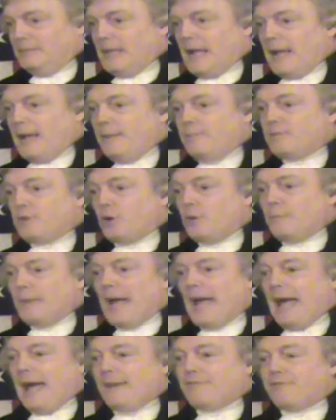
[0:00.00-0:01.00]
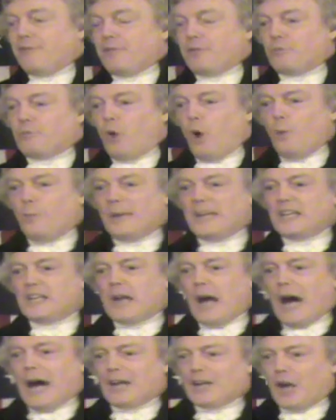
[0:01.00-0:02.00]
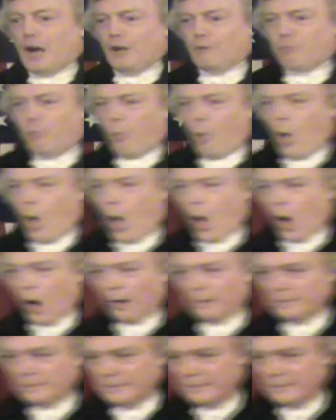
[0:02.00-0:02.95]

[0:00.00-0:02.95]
Named on behalf of the Roman god of war.